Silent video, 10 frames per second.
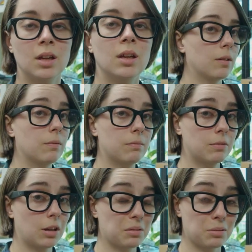If
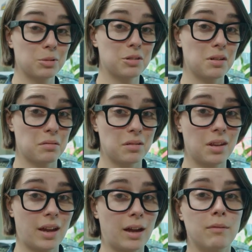the customer doesn't
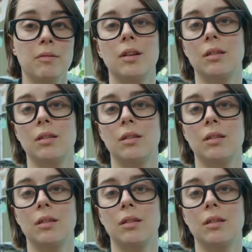have